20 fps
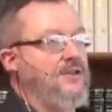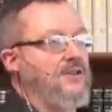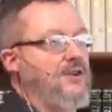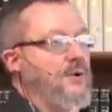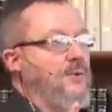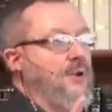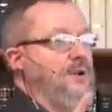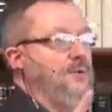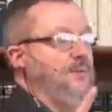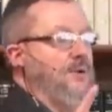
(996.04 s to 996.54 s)
That
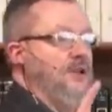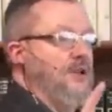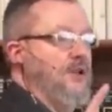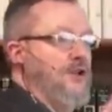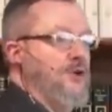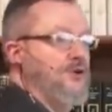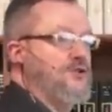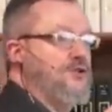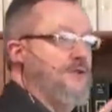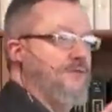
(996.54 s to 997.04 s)
when, when
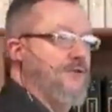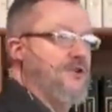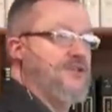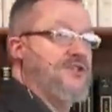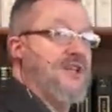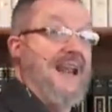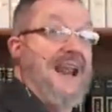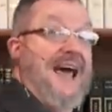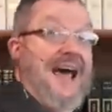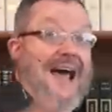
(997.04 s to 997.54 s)
Lucifer
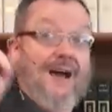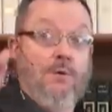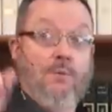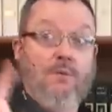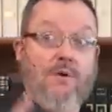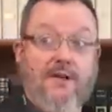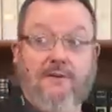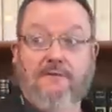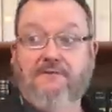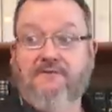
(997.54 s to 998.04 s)
said, I
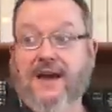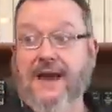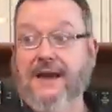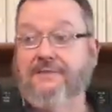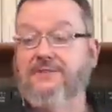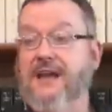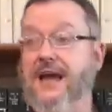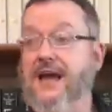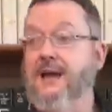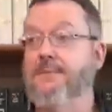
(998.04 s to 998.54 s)
will
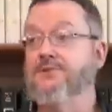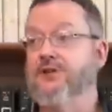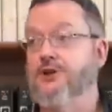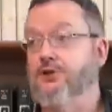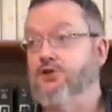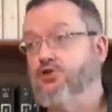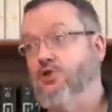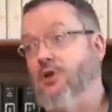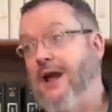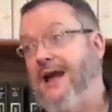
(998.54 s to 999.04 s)
five times
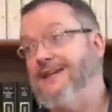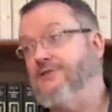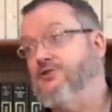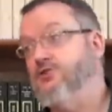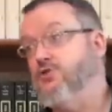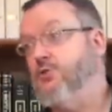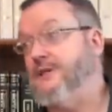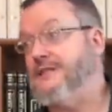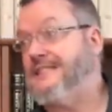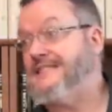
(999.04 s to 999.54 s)
and tried
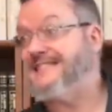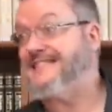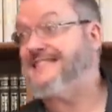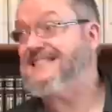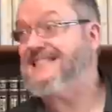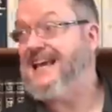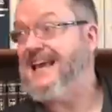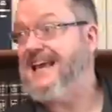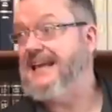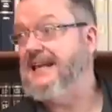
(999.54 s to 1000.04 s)
to
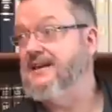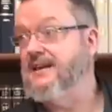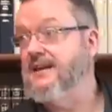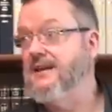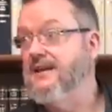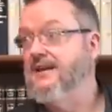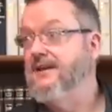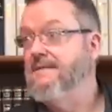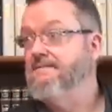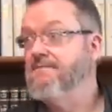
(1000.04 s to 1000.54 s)

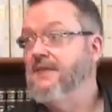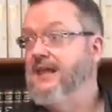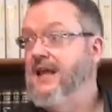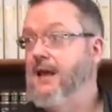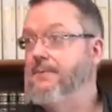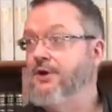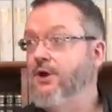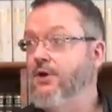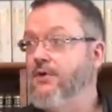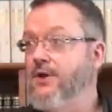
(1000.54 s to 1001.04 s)
ascend, how
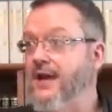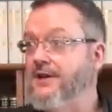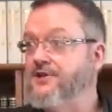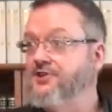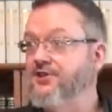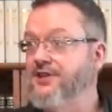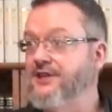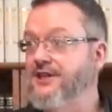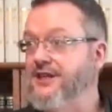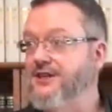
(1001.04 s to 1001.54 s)
many know he
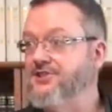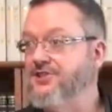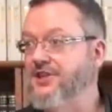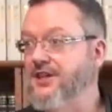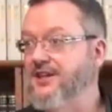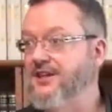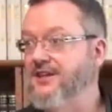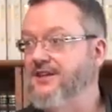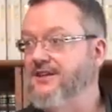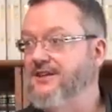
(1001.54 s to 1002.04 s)
actually
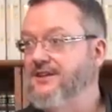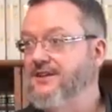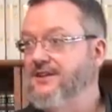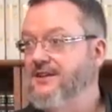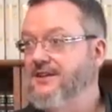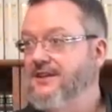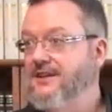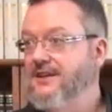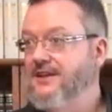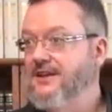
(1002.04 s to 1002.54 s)
descended?
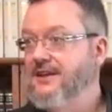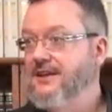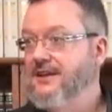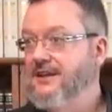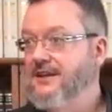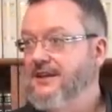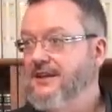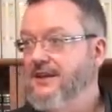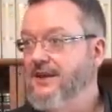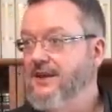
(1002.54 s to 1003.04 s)

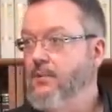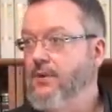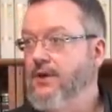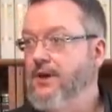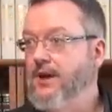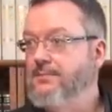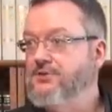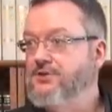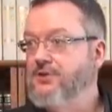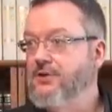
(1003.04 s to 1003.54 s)
He
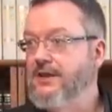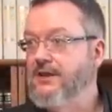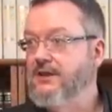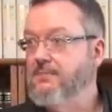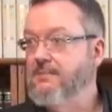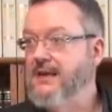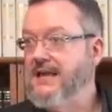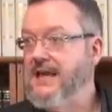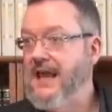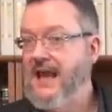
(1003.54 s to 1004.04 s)
went up so he
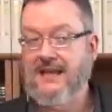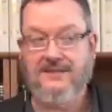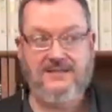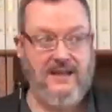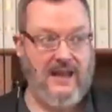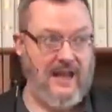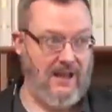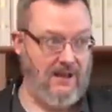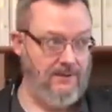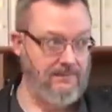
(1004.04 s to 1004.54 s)
could be cast
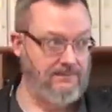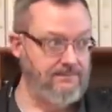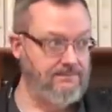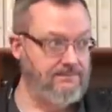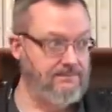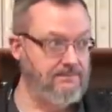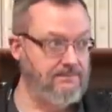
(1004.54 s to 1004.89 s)
down.